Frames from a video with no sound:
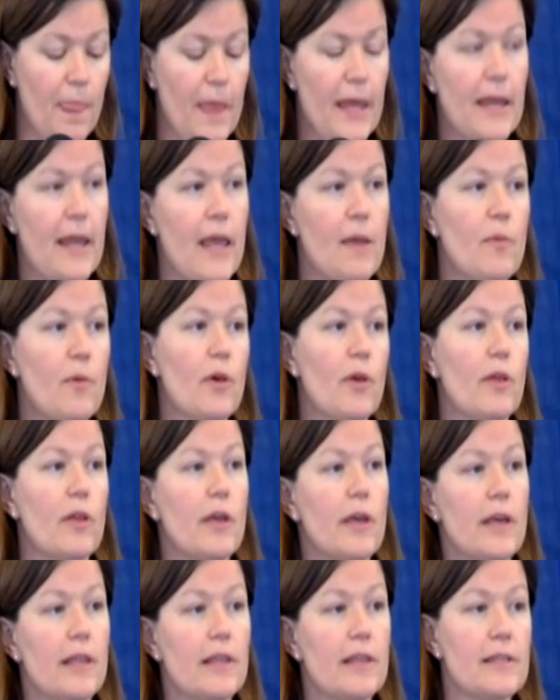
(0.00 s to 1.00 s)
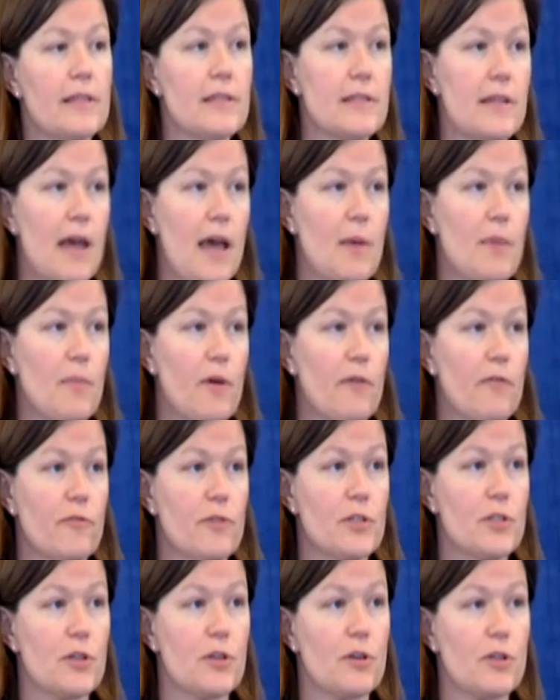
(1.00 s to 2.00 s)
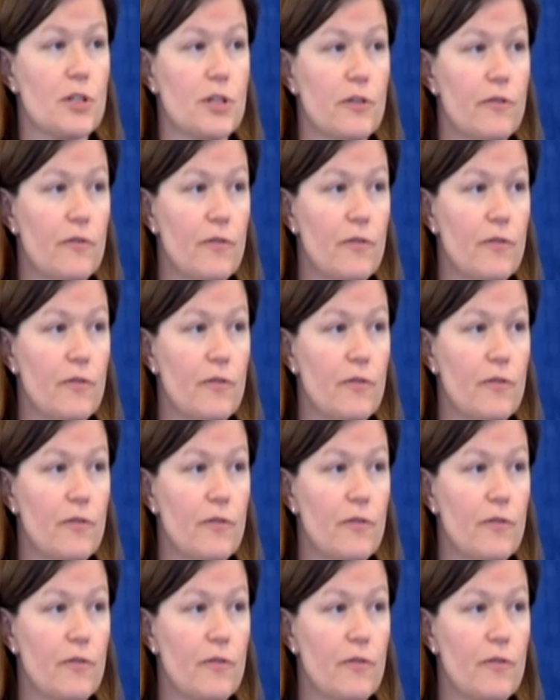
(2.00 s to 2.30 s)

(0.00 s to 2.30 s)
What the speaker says: enable this type of research.